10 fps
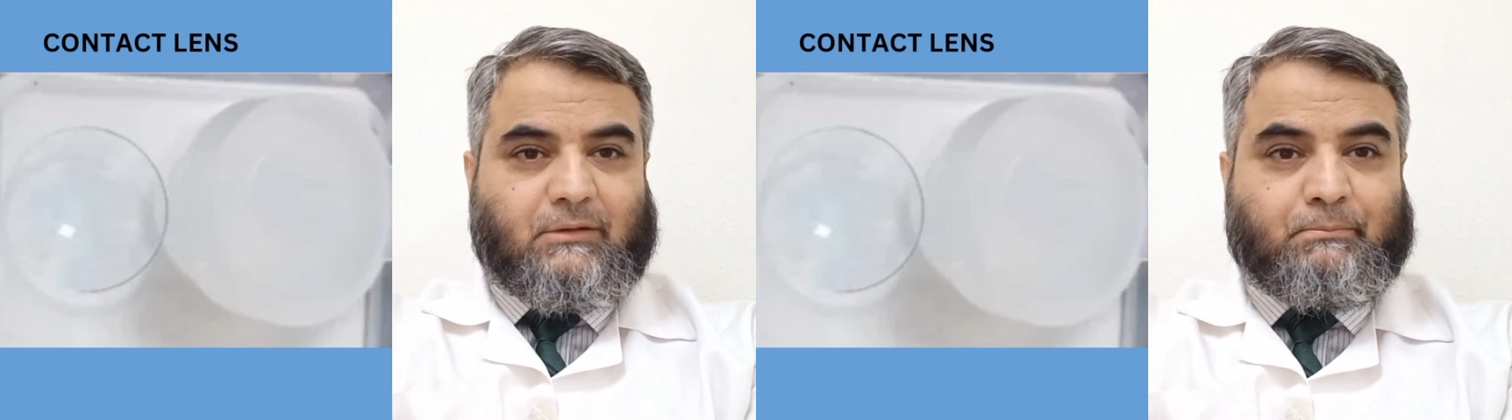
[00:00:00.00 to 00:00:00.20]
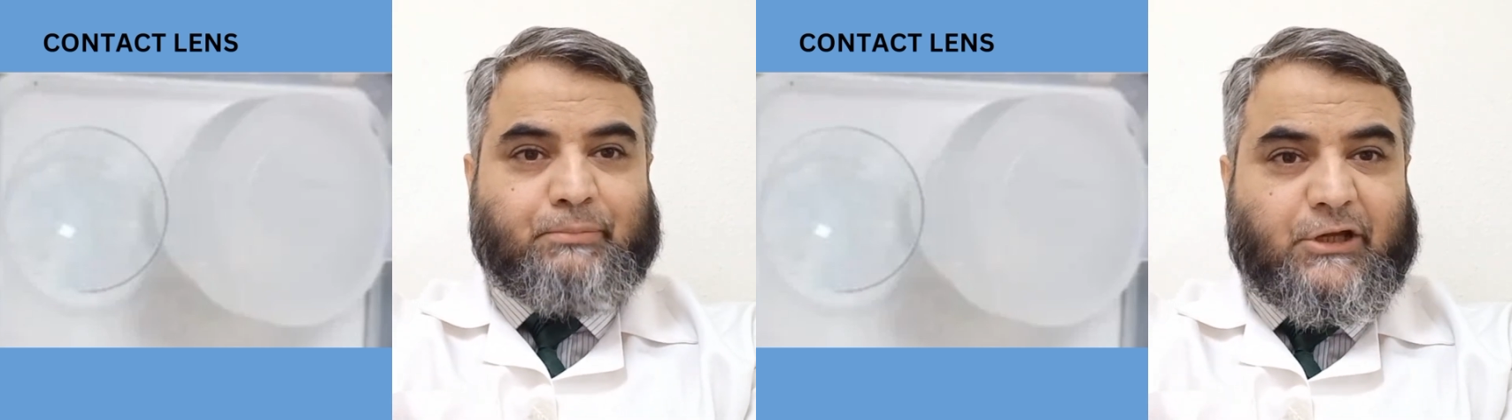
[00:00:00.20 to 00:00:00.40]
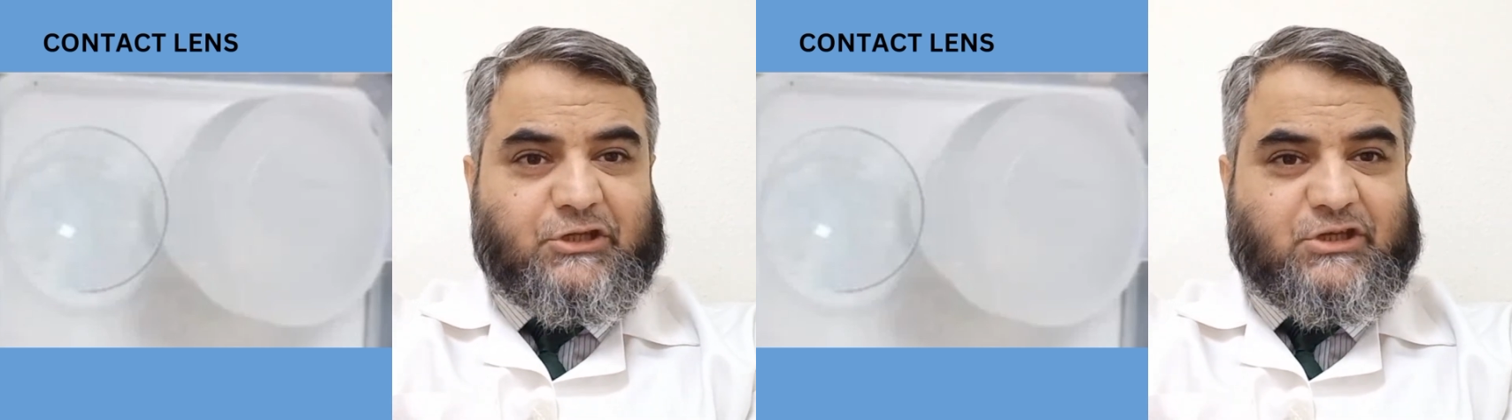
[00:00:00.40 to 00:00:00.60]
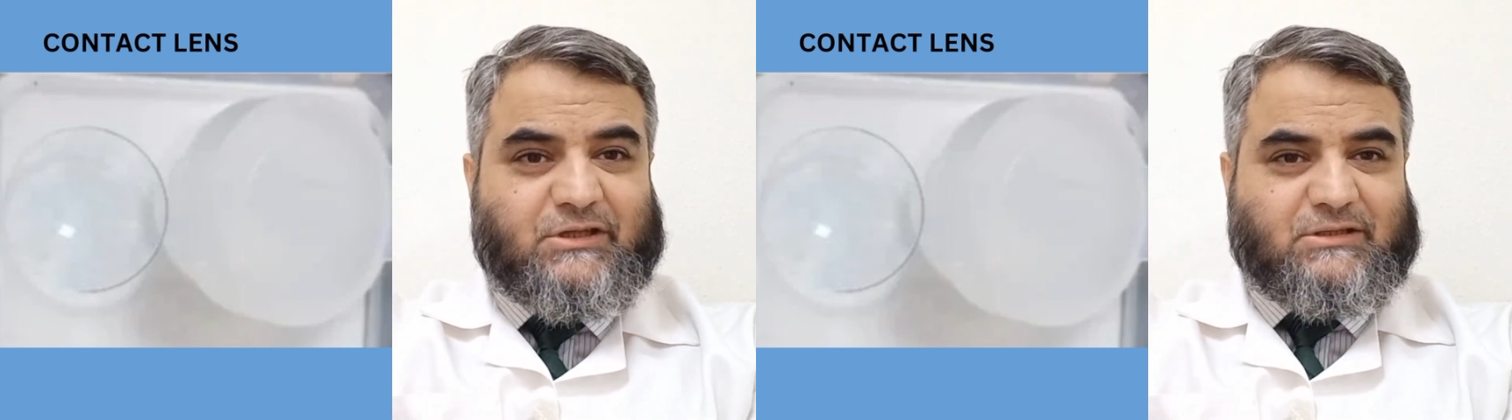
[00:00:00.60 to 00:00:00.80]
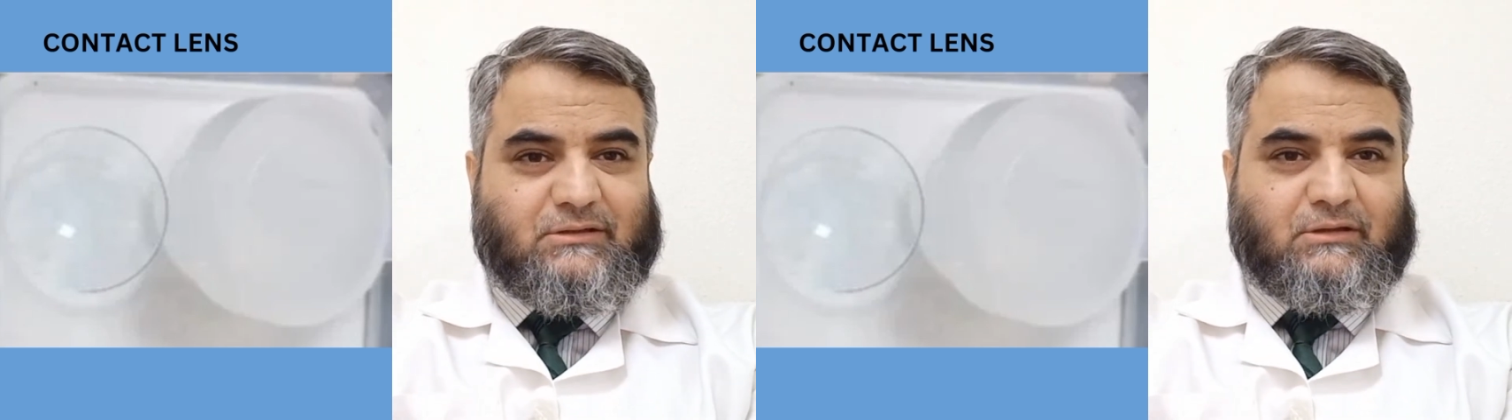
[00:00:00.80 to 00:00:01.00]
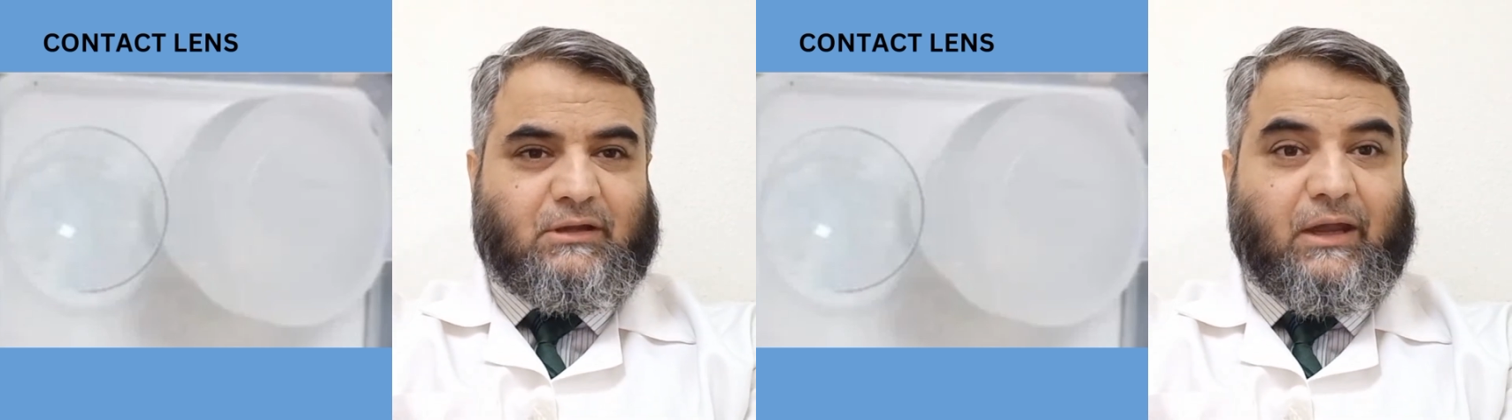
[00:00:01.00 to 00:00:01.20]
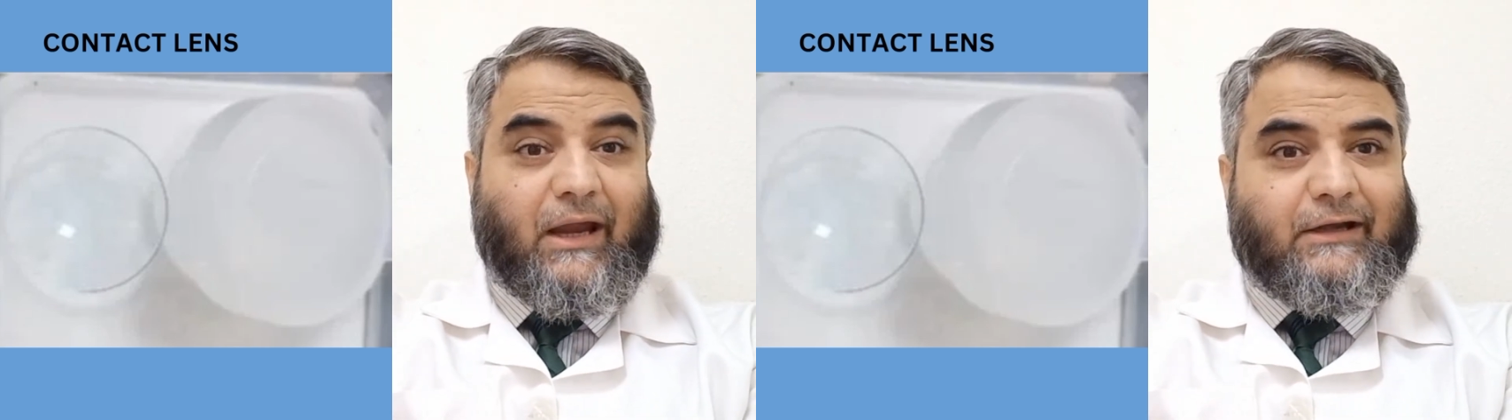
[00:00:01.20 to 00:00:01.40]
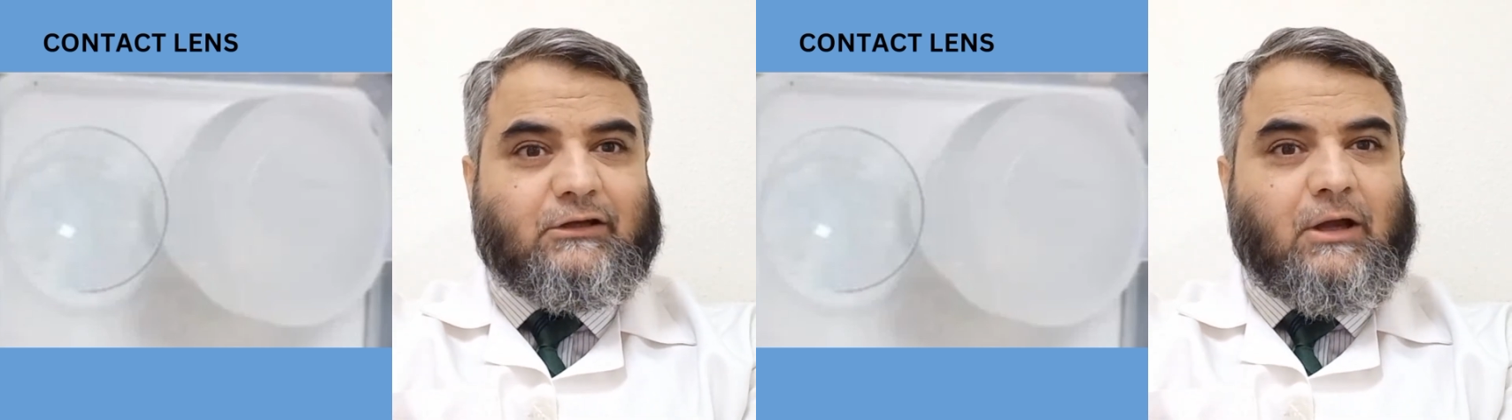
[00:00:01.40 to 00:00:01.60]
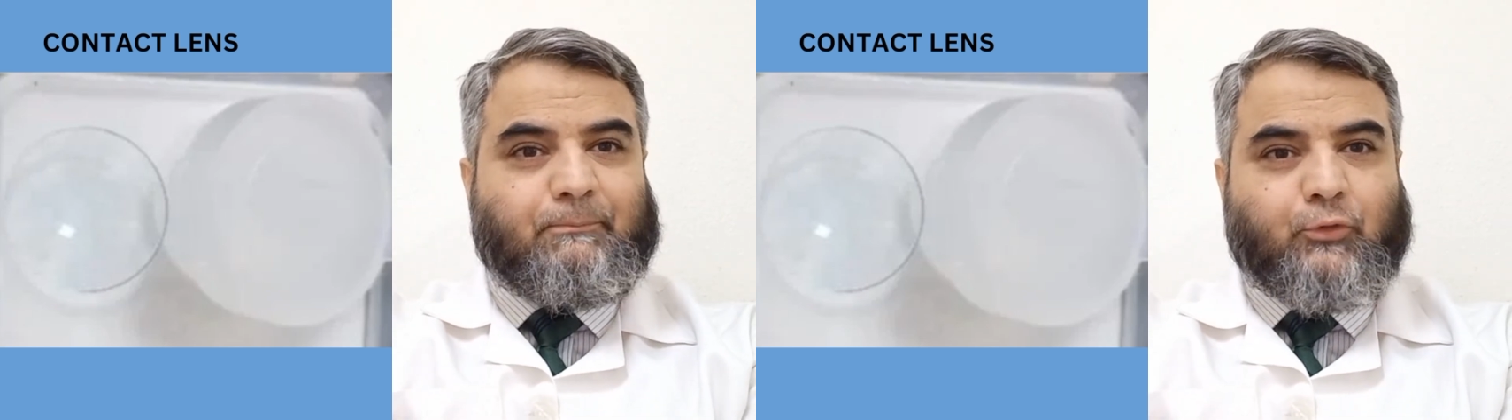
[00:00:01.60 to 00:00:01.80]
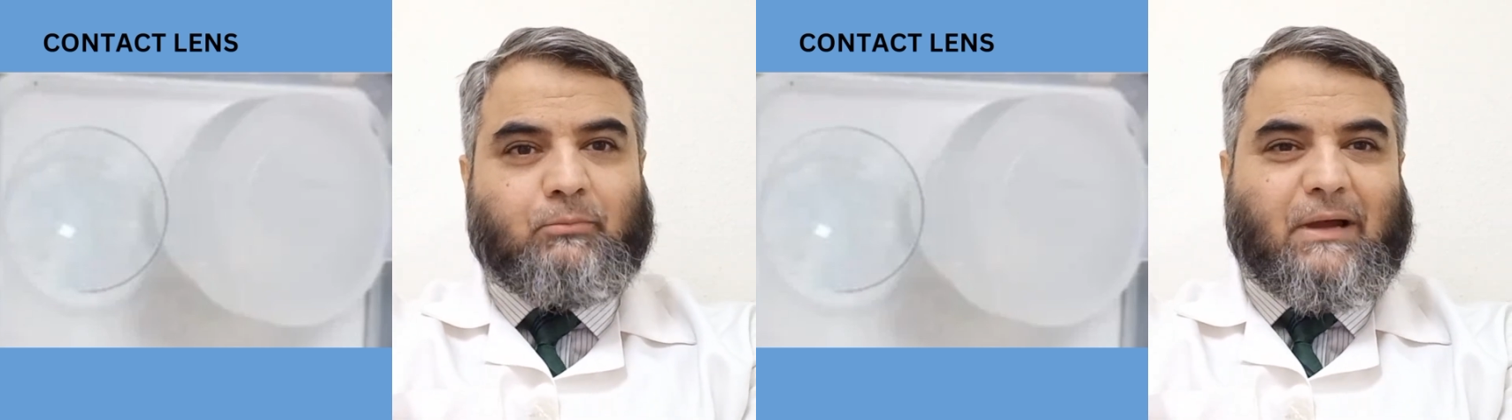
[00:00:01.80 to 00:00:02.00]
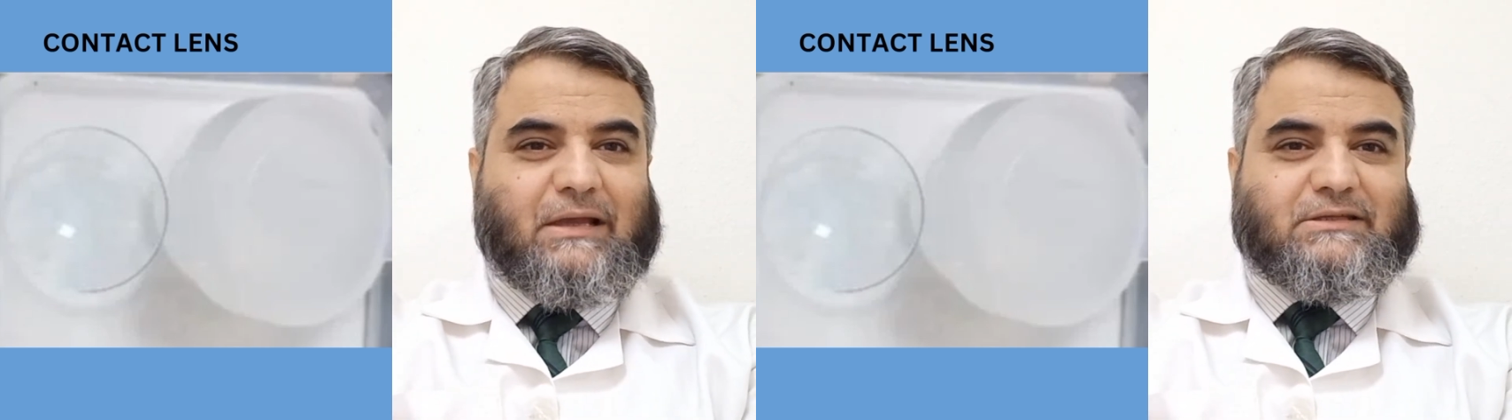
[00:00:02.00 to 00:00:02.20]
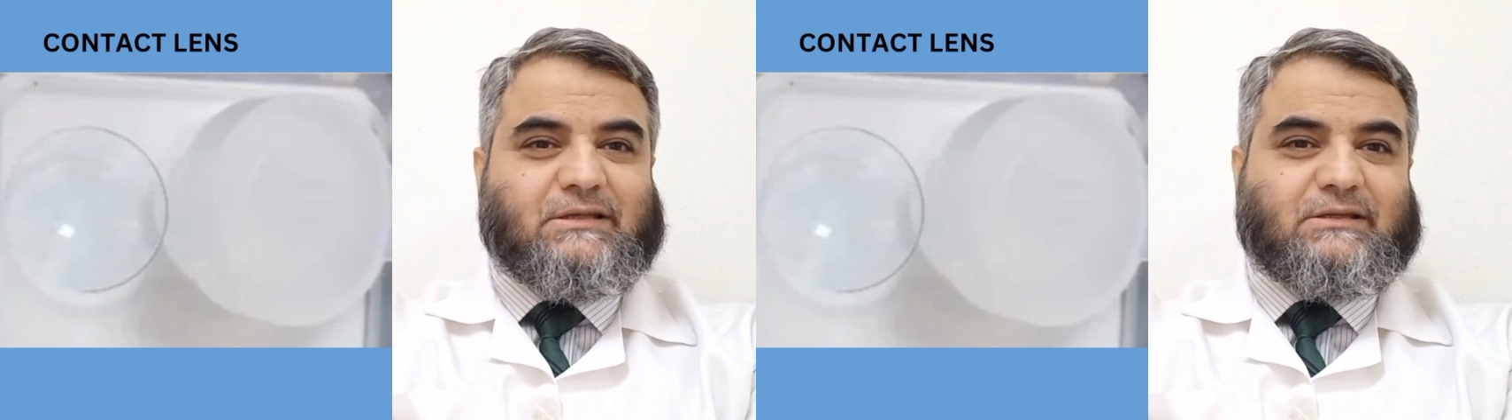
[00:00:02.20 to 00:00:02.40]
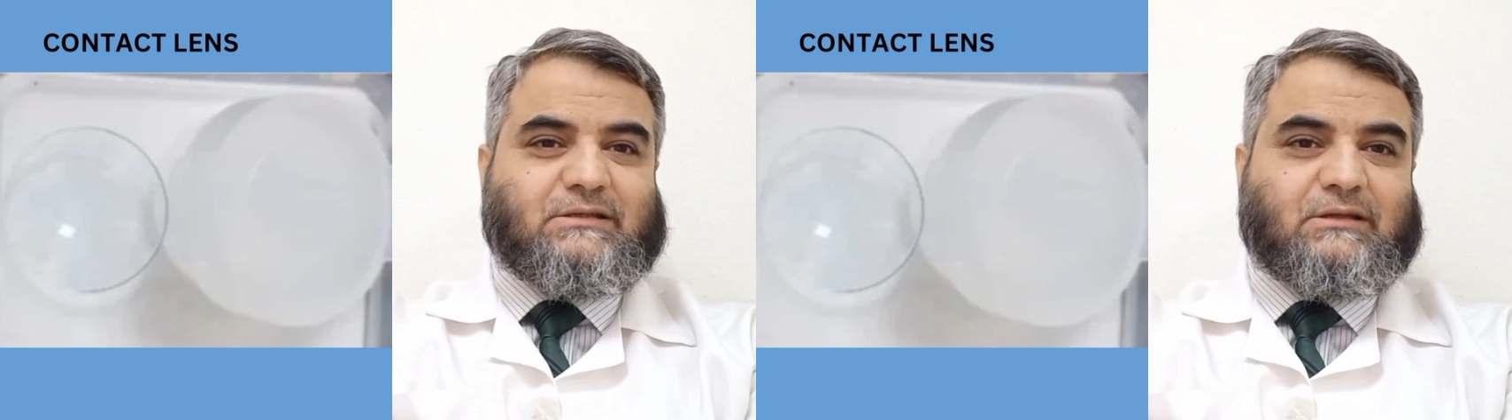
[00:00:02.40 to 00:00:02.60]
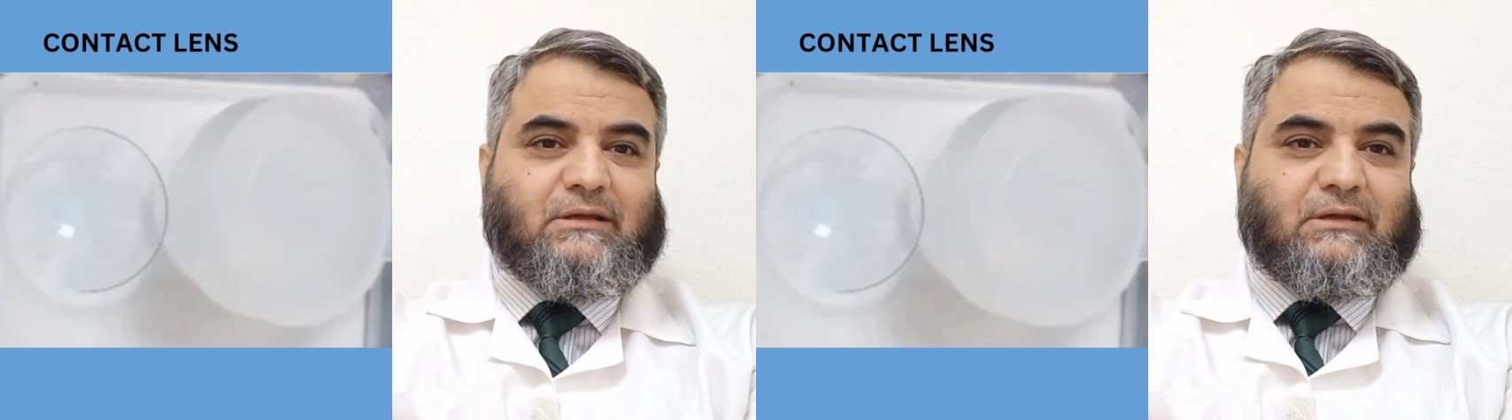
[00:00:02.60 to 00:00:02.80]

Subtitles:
breaches and compromises